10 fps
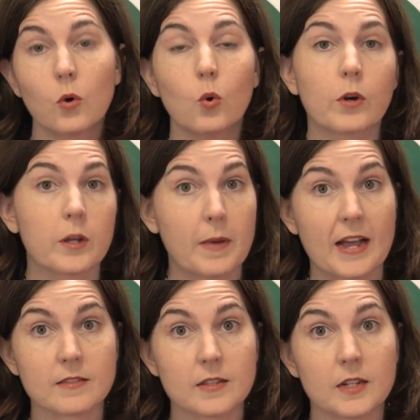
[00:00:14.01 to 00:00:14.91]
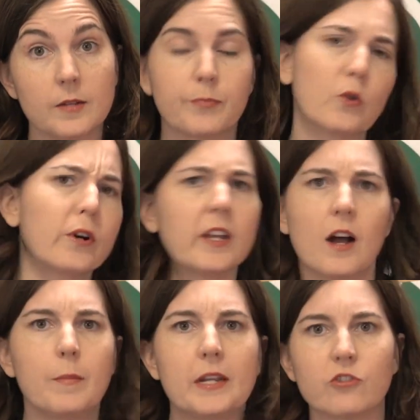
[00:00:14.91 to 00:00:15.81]
or capacity, or any
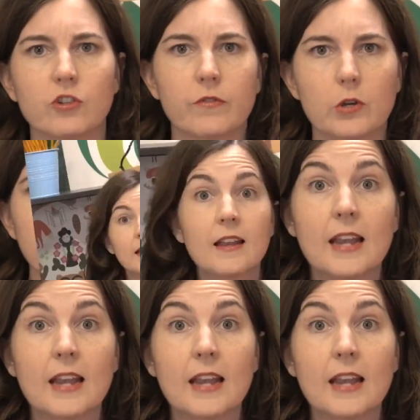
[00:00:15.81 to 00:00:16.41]
combination of those.